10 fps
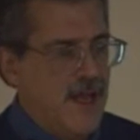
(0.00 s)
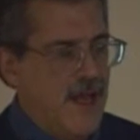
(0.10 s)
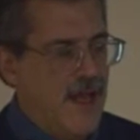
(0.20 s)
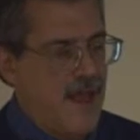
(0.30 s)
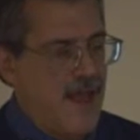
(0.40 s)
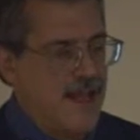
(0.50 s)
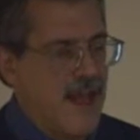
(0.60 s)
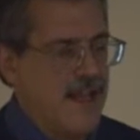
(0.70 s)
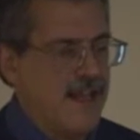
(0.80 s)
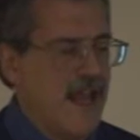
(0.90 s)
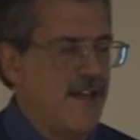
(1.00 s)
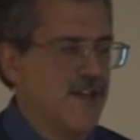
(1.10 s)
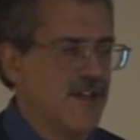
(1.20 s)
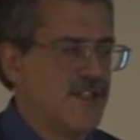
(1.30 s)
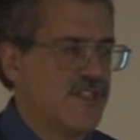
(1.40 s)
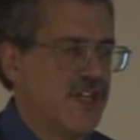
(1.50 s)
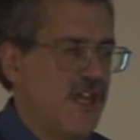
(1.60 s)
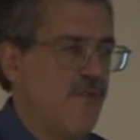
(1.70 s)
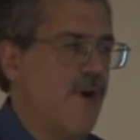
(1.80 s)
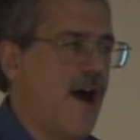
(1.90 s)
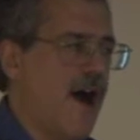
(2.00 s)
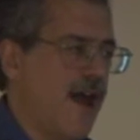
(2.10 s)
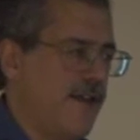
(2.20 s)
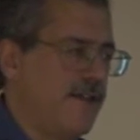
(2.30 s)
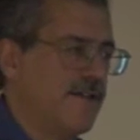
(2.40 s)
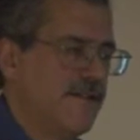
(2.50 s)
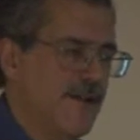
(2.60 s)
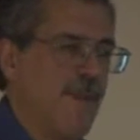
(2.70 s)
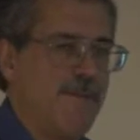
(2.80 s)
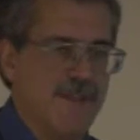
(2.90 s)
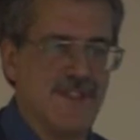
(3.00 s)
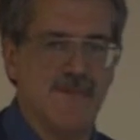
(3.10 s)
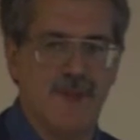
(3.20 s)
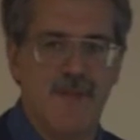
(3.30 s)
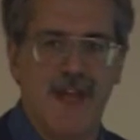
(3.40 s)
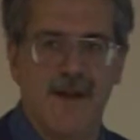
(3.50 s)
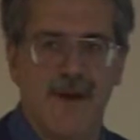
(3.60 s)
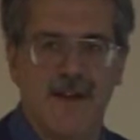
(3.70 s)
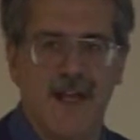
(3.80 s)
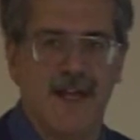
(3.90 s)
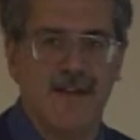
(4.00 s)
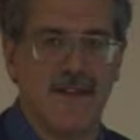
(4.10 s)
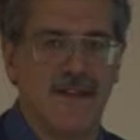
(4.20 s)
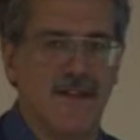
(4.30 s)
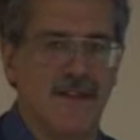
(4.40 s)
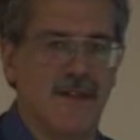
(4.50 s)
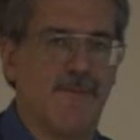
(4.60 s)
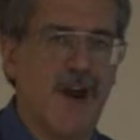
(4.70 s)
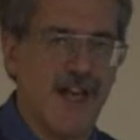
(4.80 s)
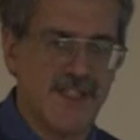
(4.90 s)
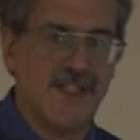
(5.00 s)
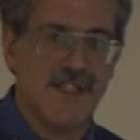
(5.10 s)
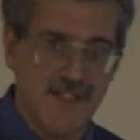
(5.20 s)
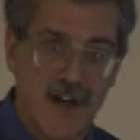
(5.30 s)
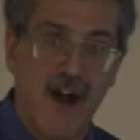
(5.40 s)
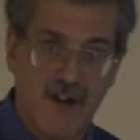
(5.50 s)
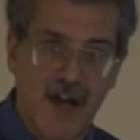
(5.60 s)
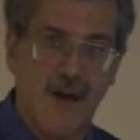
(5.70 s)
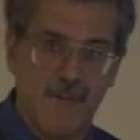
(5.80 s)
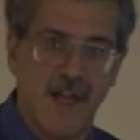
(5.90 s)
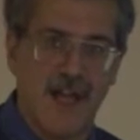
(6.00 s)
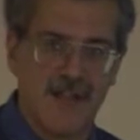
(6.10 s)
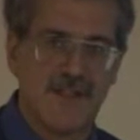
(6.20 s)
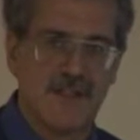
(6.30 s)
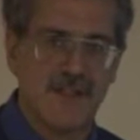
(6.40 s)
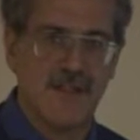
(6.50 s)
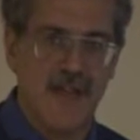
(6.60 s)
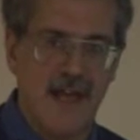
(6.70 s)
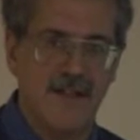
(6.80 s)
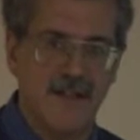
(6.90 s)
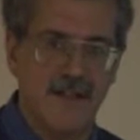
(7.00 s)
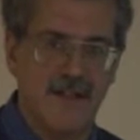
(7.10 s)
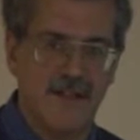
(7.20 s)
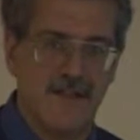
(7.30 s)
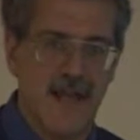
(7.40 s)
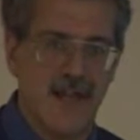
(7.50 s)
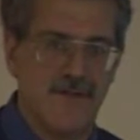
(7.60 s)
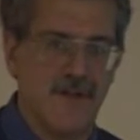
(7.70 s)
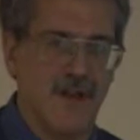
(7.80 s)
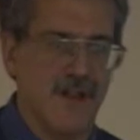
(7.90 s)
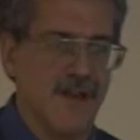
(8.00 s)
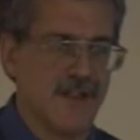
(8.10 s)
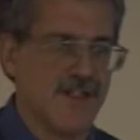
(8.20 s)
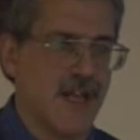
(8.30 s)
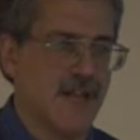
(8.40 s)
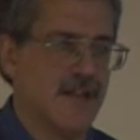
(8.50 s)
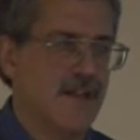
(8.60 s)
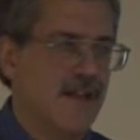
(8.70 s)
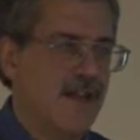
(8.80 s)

And you can see why there might be some debate about that. The processes are complex to that extent.